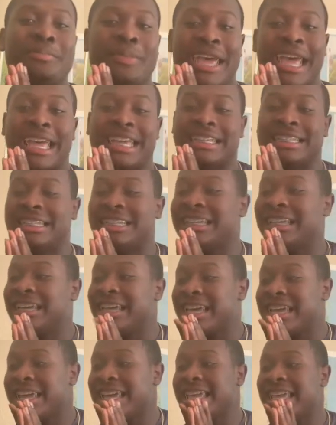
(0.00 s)
best.
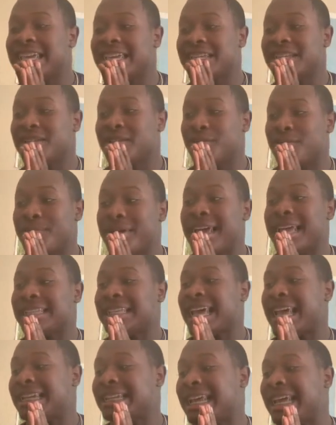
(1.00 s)
He is the
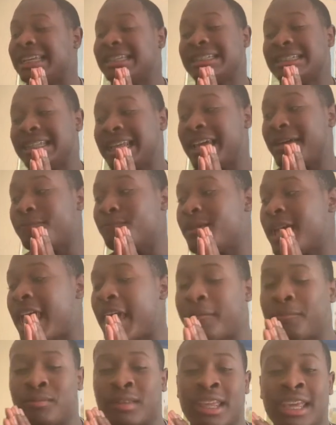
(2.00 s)
best at that step
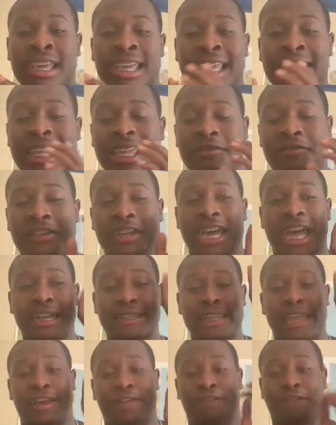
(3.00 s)
back. He even
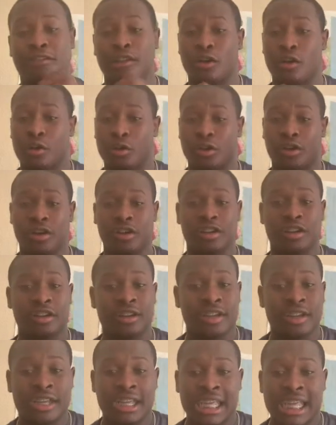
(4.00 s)
got that floater.
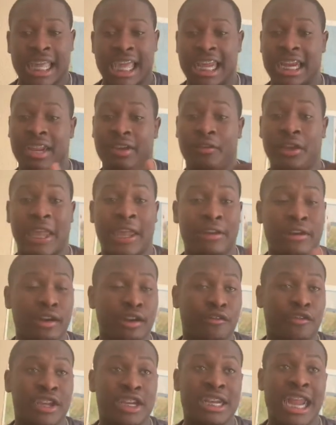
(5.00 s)
And
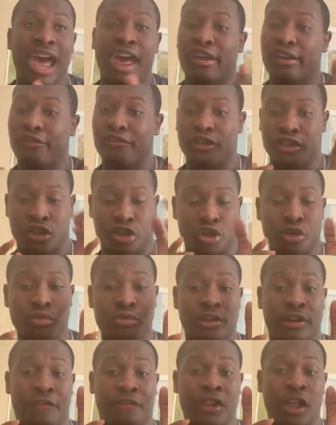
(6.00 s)
if he's not
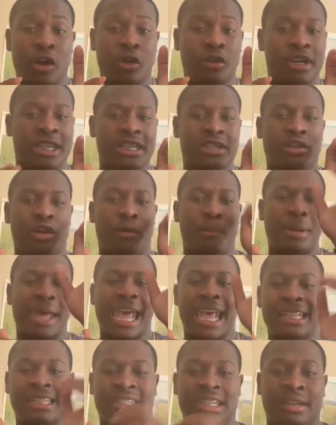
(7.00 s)
shooting the floater, he's going to
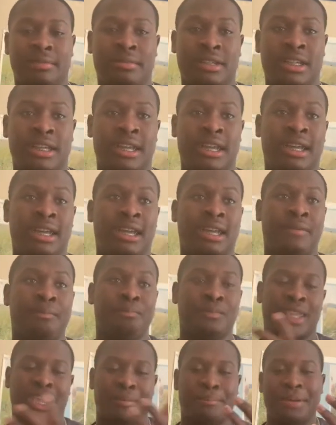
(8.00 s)
pass it up
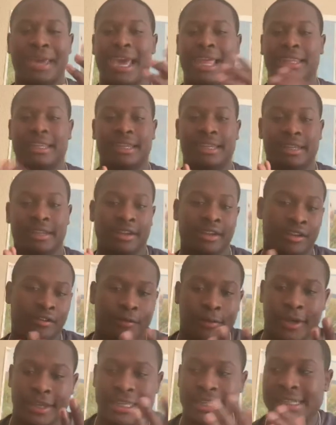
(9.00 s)
to Capella
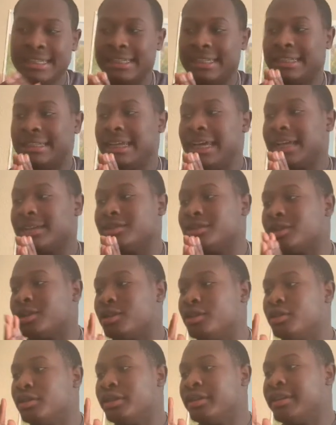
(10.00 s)
for an easy dunk.
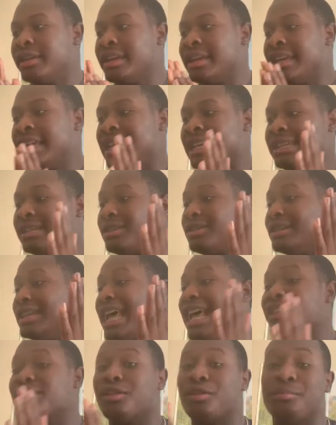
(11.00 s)
So
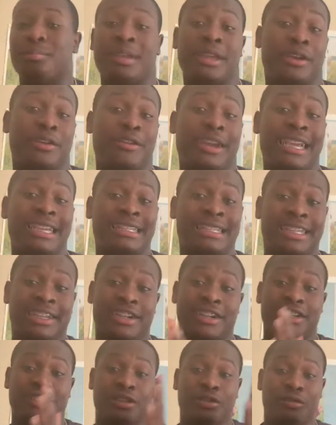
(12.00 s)
that's going to be a great
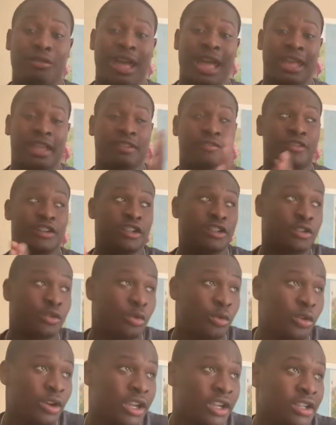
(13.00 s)
series. The Rockets versus the
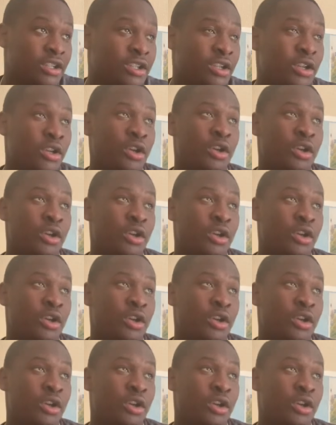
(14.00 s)
Warriors.